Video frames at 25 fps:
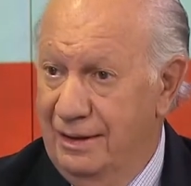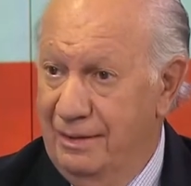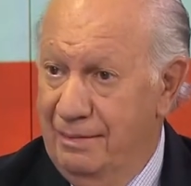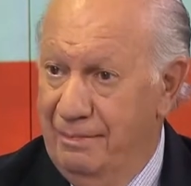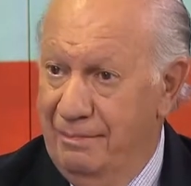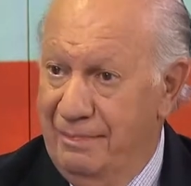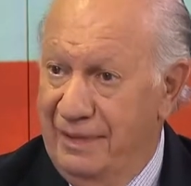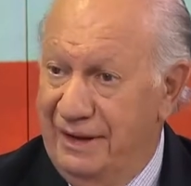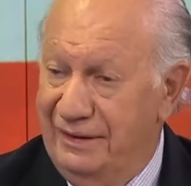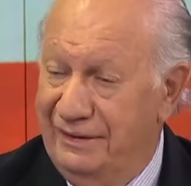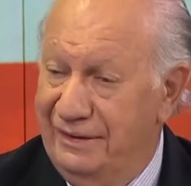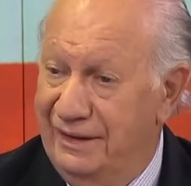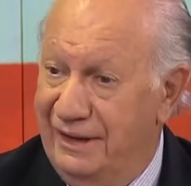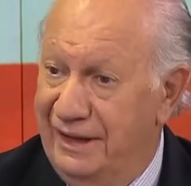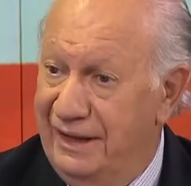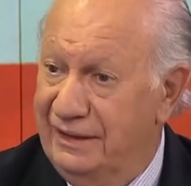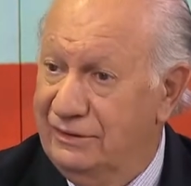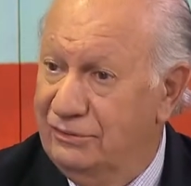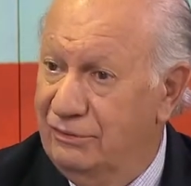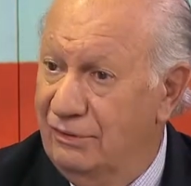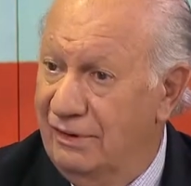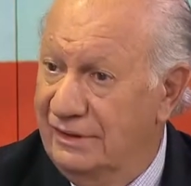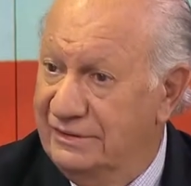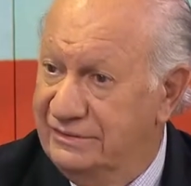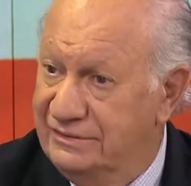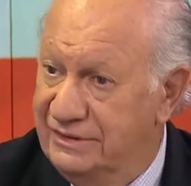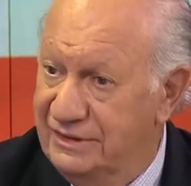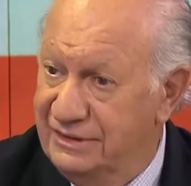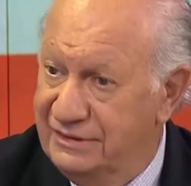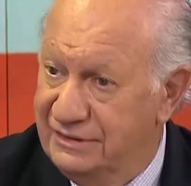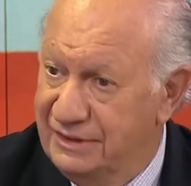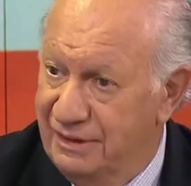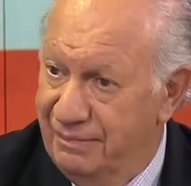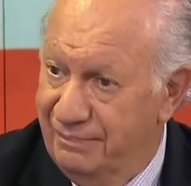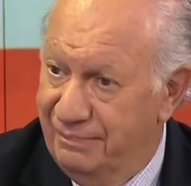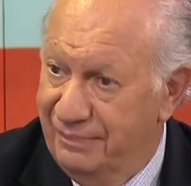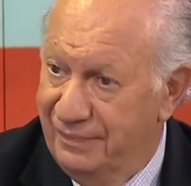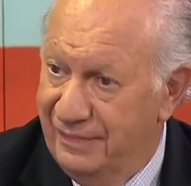But the electoral
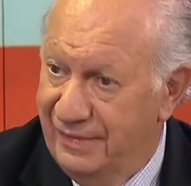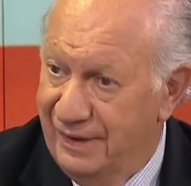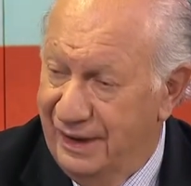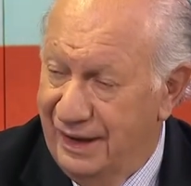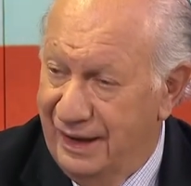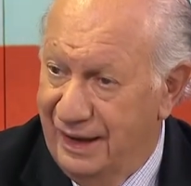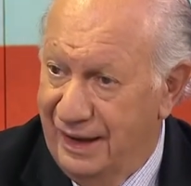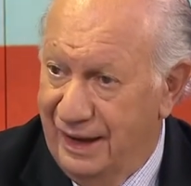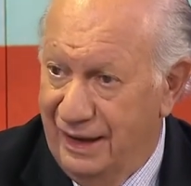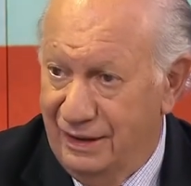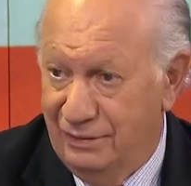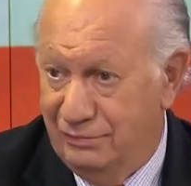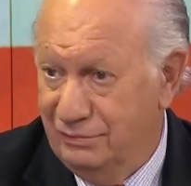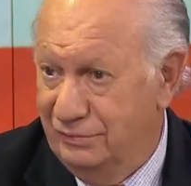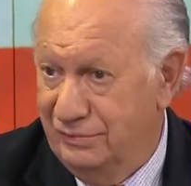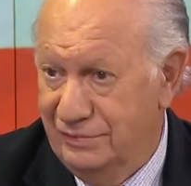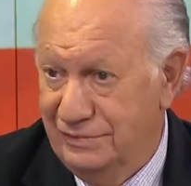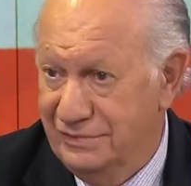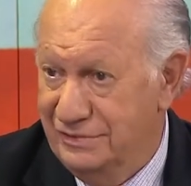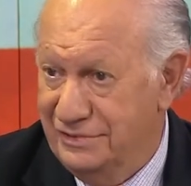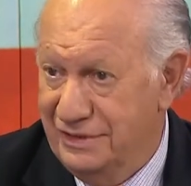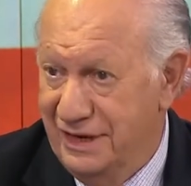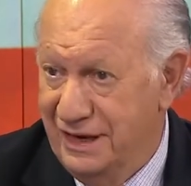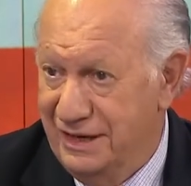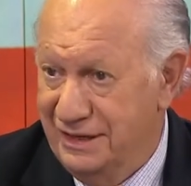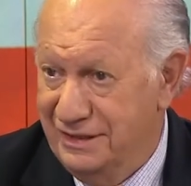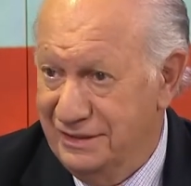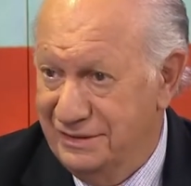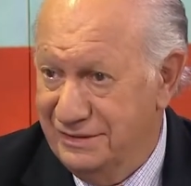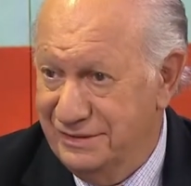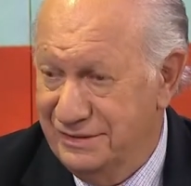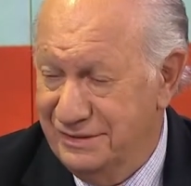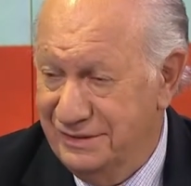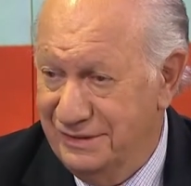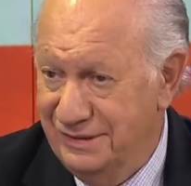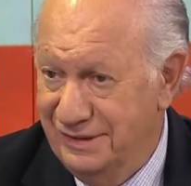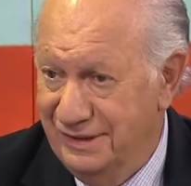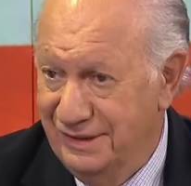system, I couldn't change.
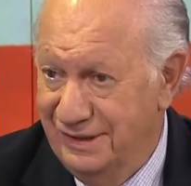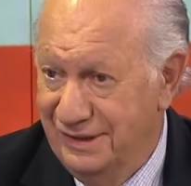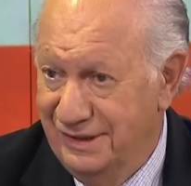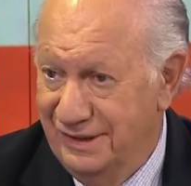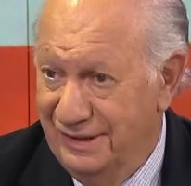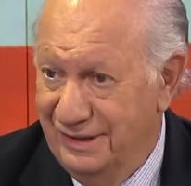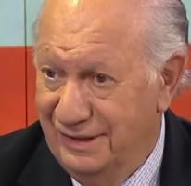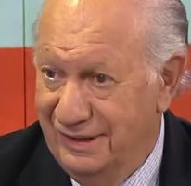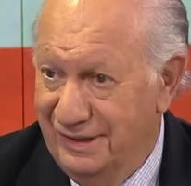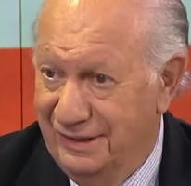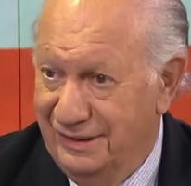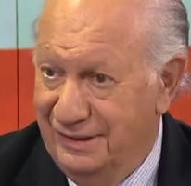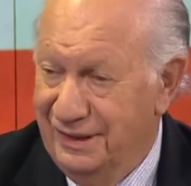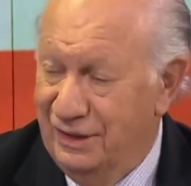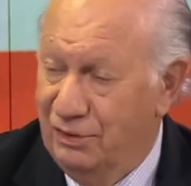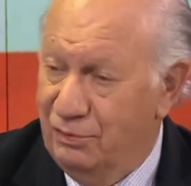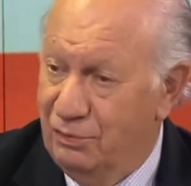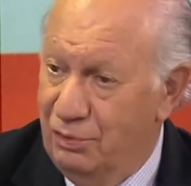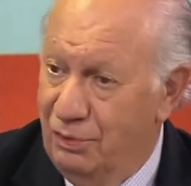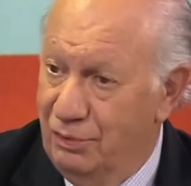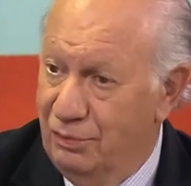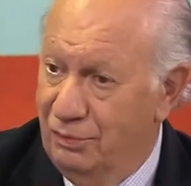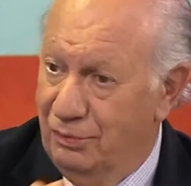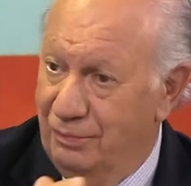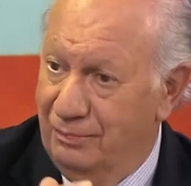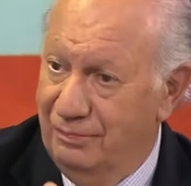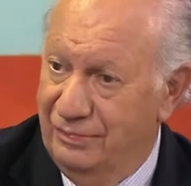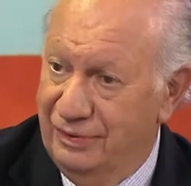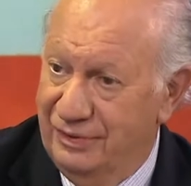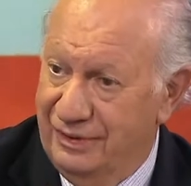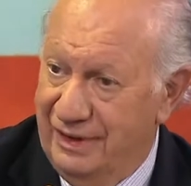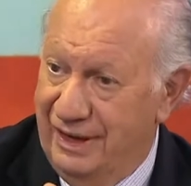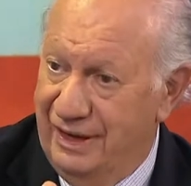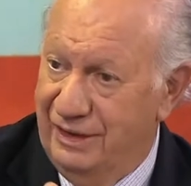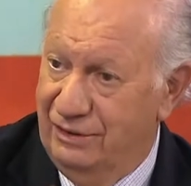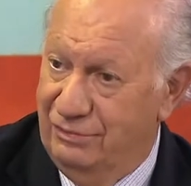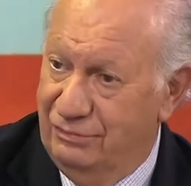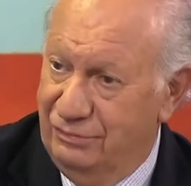The quorum,
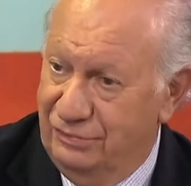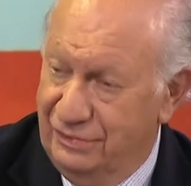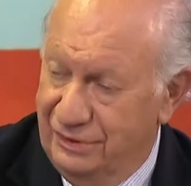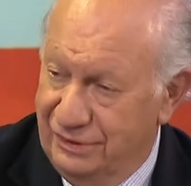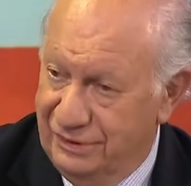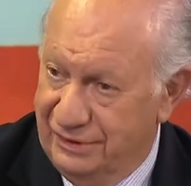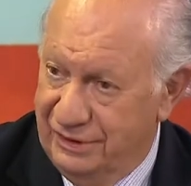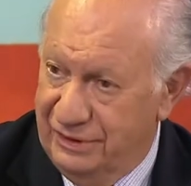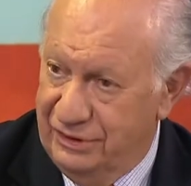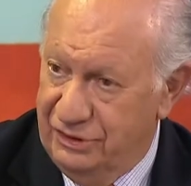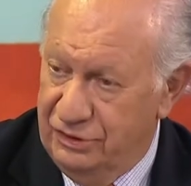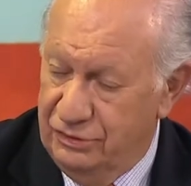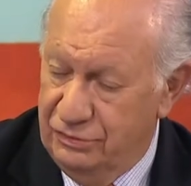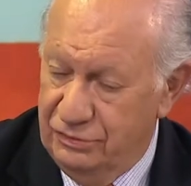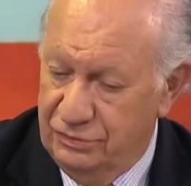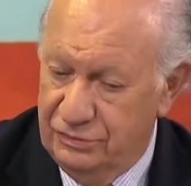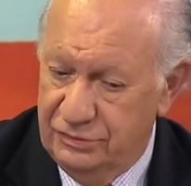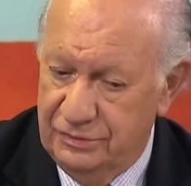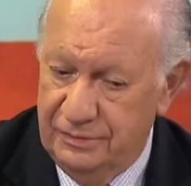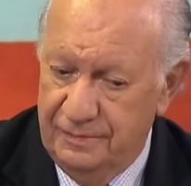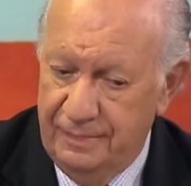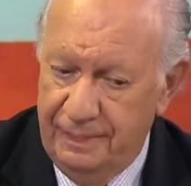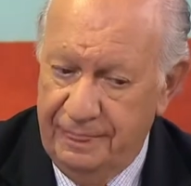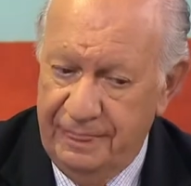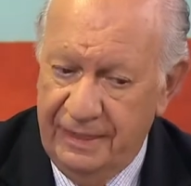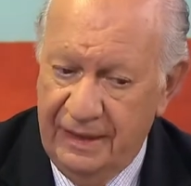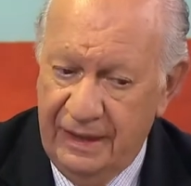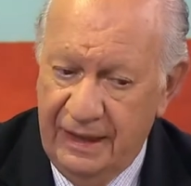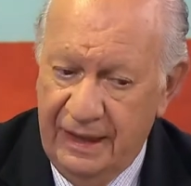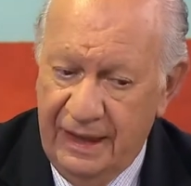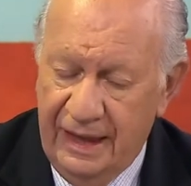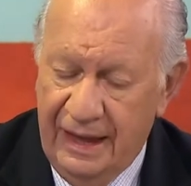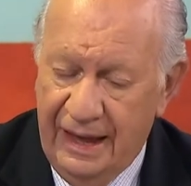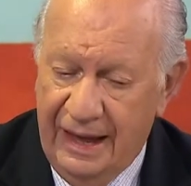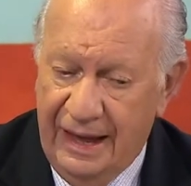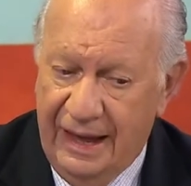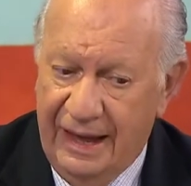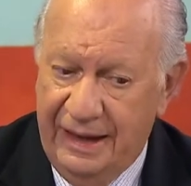I couldn't reduce.
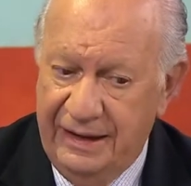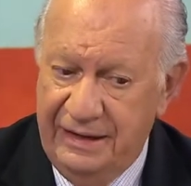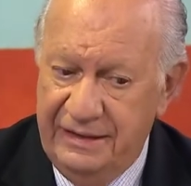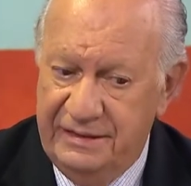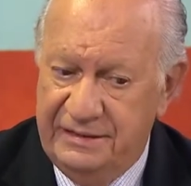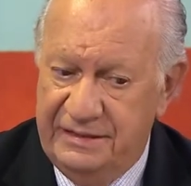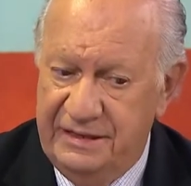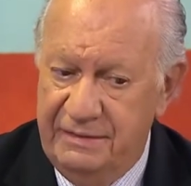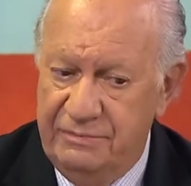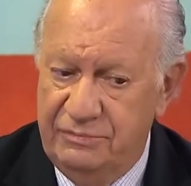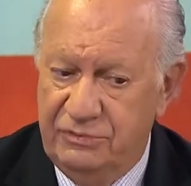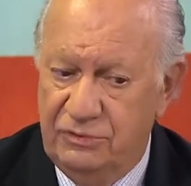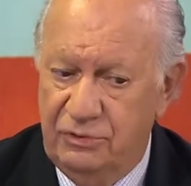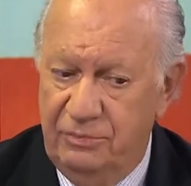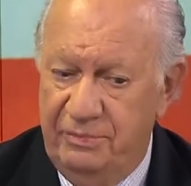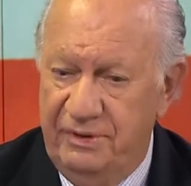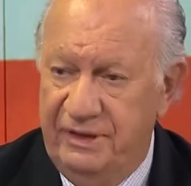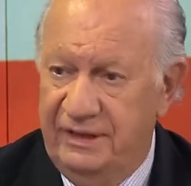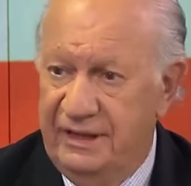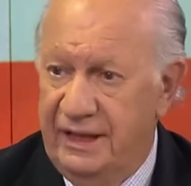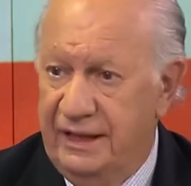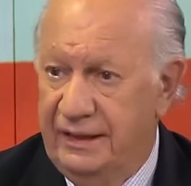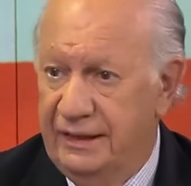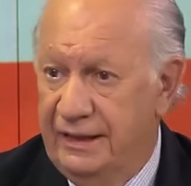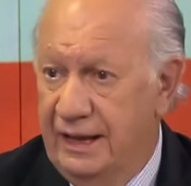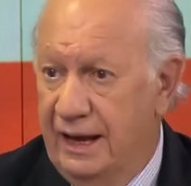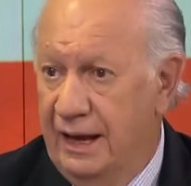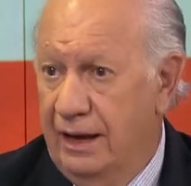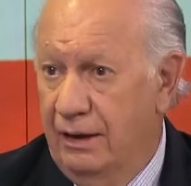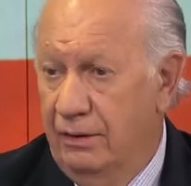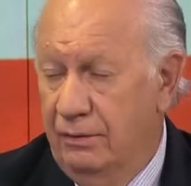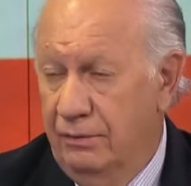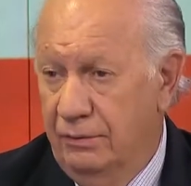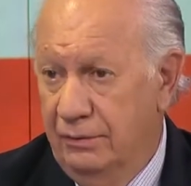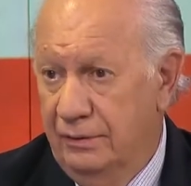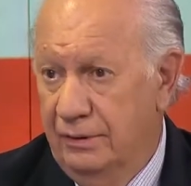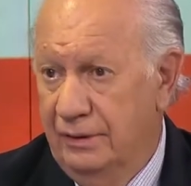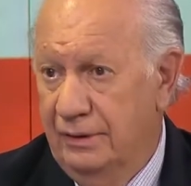And it seems to me that
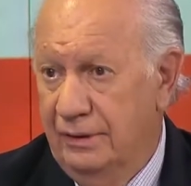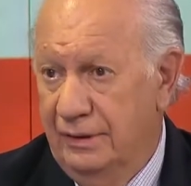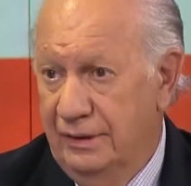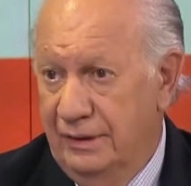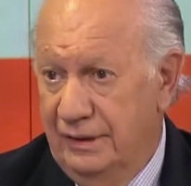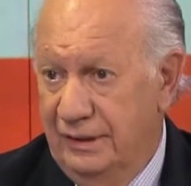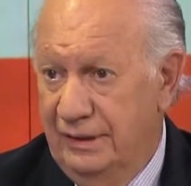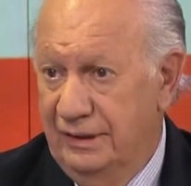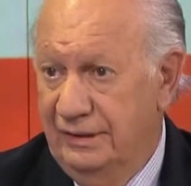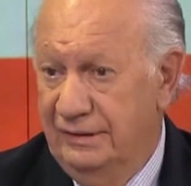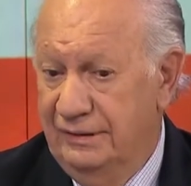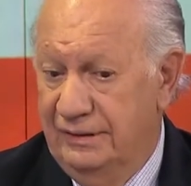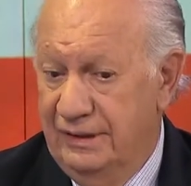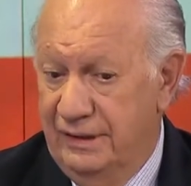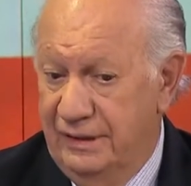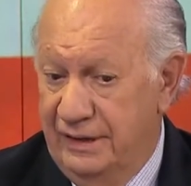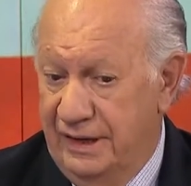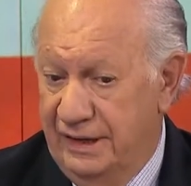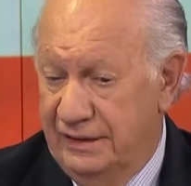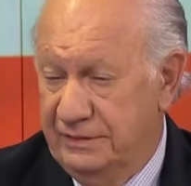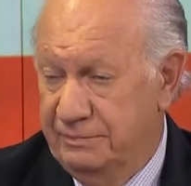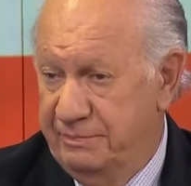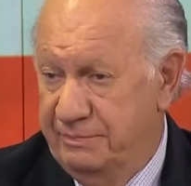now, in the next